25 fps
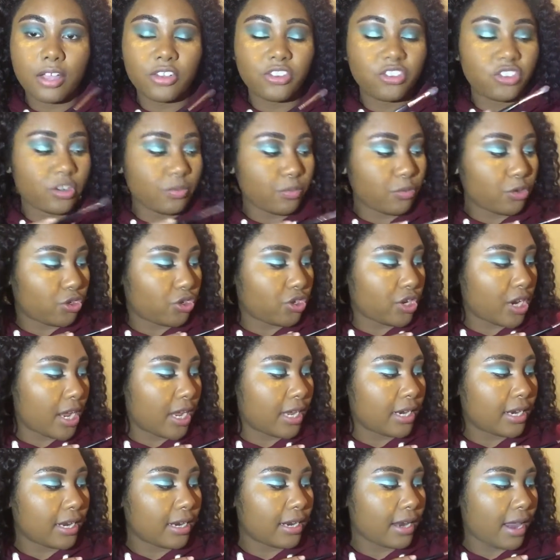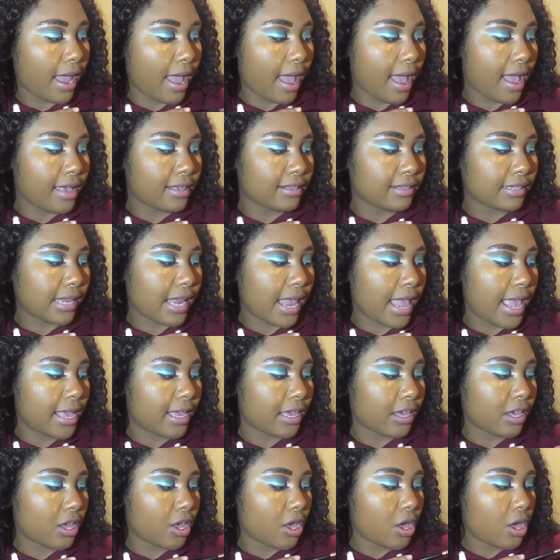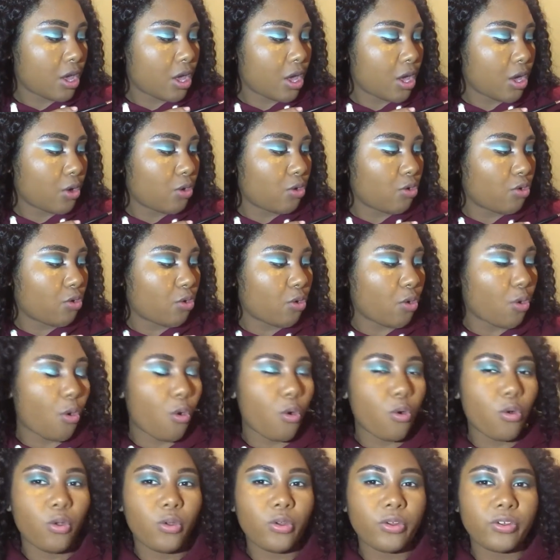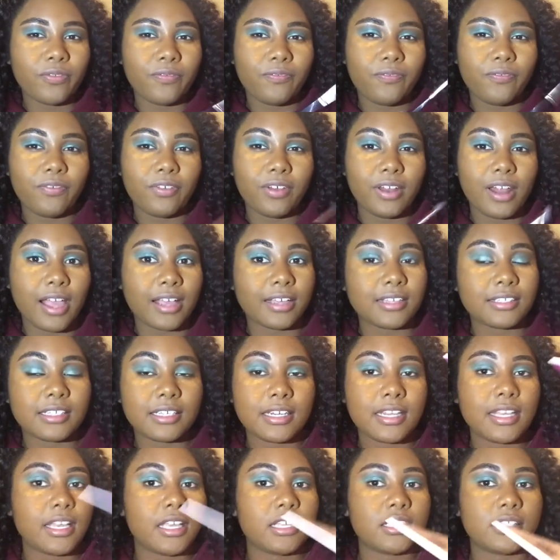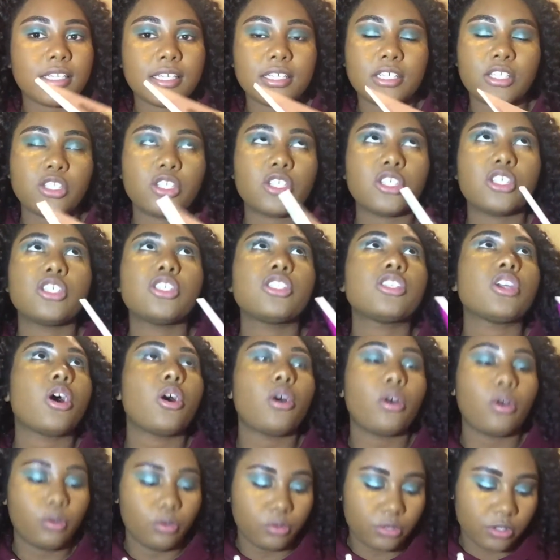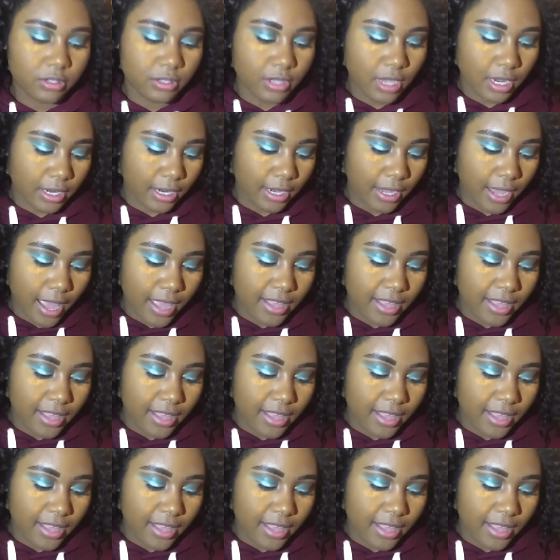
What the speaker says: shimmer shade, and it has like gold flecks in it. It's like so stunning.